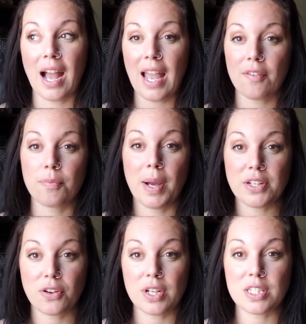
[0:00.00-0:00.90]
I have my
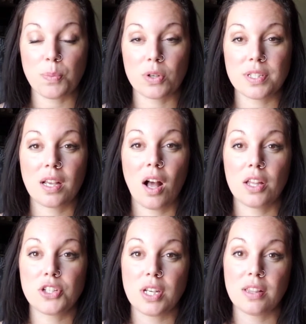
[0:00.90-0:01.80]
degree in sport
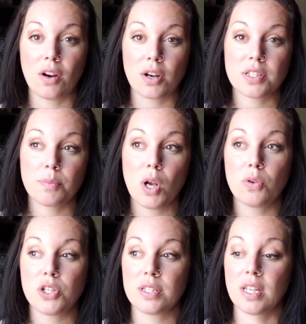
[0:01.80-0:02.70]
psychology, and there are some
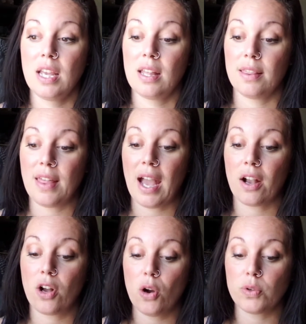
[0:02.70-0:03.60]
coaches
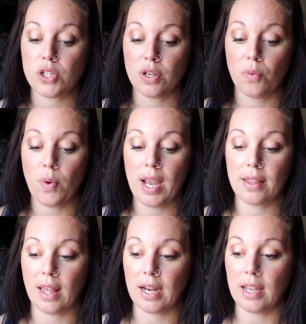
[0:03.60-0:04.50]
that coach in a way
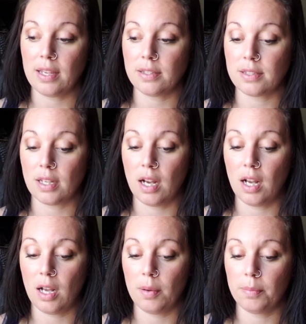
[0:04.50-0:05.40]
that is
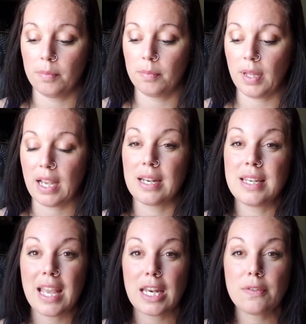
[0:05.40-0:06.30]
like a
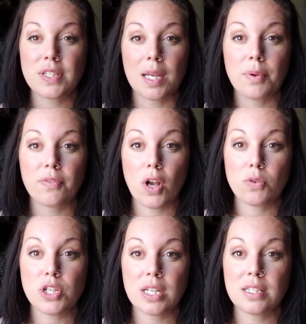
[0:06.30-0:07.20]
negative type of
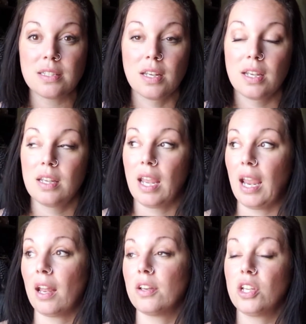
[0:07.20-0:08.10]
coaching.
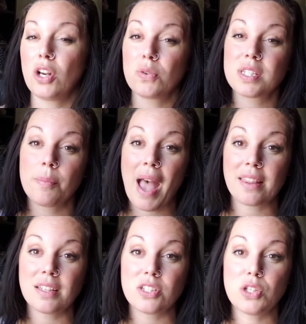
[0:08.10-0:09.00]
And, some
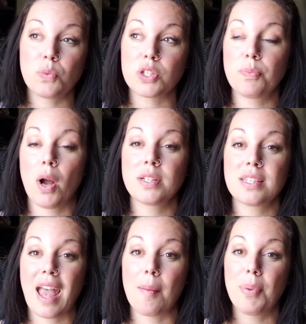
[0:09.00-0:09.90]
athletes do respond
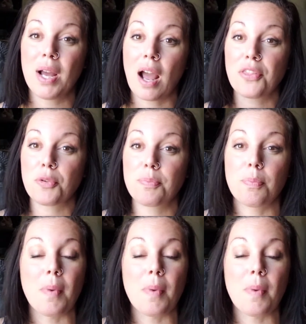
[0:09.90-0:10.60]
to that, but other